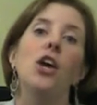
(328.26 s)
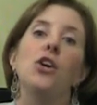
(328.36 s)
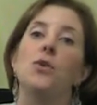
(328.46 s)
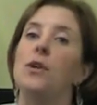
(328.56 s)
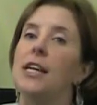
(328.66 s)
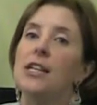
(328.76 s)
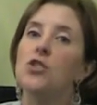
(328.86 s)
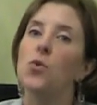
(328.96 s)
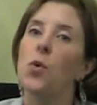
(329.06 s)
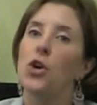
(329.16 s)
You need to
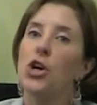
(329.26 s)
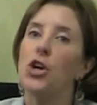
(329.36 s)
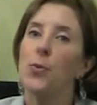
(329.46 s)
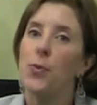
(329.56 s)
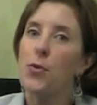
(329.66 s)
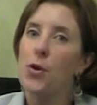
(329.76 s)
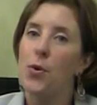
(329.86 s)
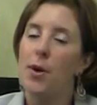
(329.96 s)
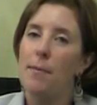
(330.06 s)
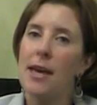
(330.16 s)
order your booth
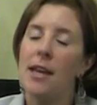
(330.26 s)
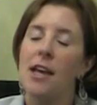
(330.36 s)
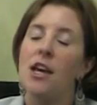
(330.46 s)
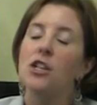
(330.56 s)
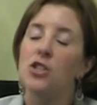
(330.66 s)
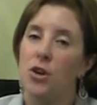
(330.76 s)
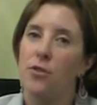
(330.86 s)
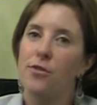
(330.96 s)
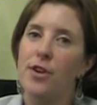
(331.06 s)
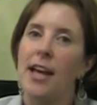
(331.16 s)
equipment. Don't
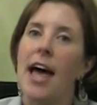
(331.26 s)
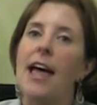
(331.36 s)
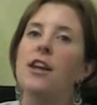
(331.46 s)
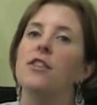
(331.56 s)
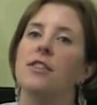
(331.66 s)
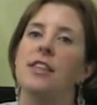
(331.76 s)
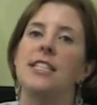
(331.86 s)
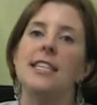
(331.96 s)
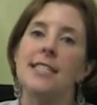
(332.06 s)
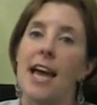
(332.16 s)
forget, the
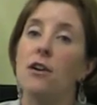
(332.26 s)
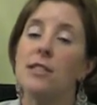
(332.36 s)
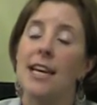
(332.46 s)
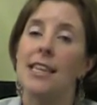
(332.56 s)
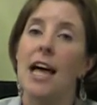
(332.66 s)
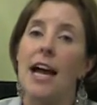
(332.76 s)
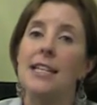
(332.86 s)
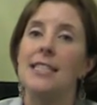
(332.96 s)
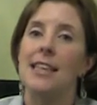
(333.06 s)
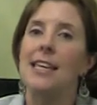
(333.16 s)
discount deadline
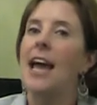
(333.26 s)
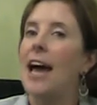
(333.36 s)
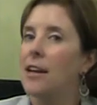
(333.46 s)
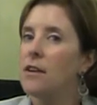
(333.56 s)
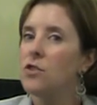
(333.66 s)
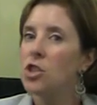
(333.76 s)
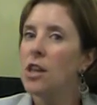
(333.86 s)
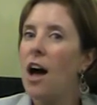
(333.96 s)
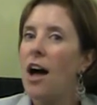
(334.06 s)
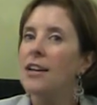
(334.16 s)
is at the end of
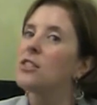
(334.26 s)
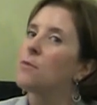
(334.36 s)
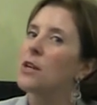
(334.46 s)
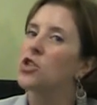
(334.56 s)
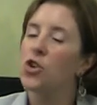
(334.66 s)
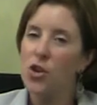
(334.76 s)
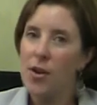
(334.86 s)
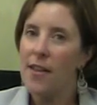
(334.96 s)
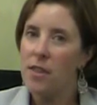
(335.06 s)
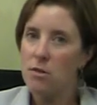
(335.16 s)
July, so make sure you
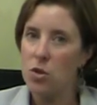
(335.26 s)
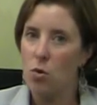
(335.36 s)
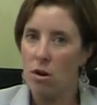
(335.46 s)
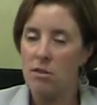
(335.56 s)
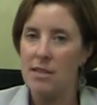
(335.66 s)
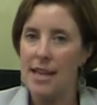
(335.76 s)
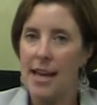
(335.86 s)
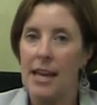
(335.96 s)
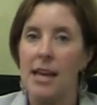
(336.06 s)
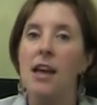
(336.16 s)
get those orders
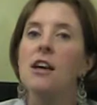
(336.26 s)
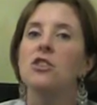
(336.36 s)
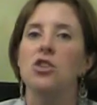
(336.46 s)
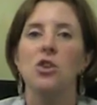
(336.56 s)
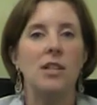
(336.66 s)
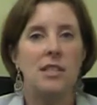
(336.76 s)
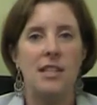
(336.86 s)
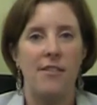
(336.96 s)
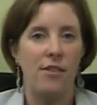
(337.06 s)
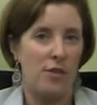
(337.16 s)
in so you can
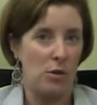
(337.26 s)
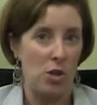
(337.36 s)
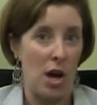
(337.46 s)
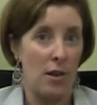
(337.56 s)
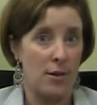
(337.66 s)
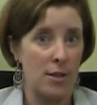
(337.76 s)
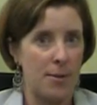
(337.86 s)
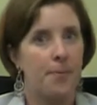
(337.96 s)
save a few dollars.